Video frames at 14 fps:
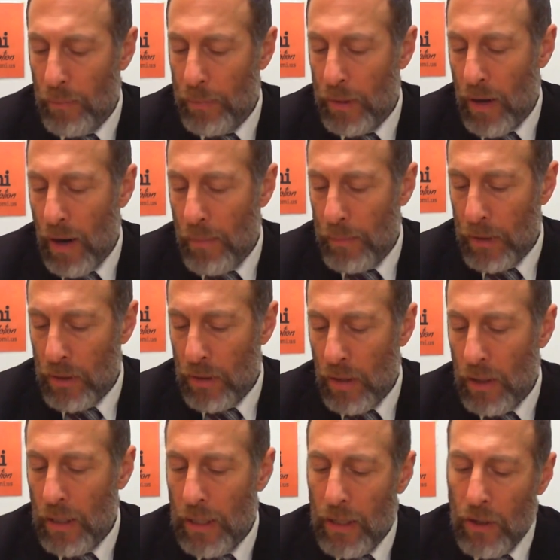but in our Mishnah
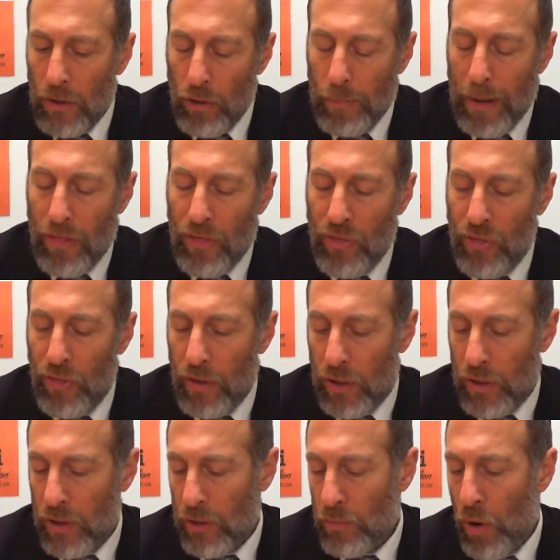talking about
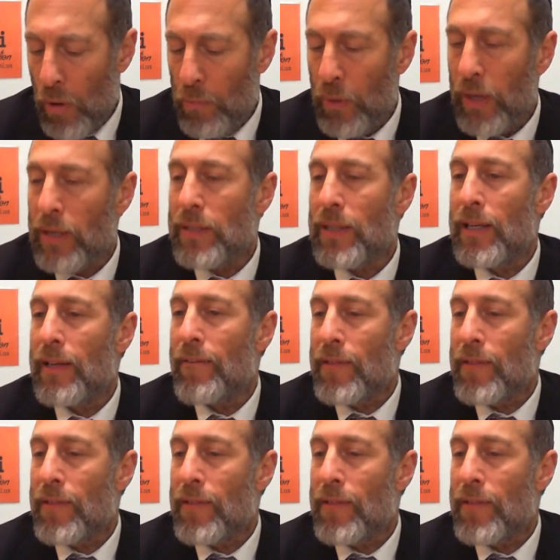small bricks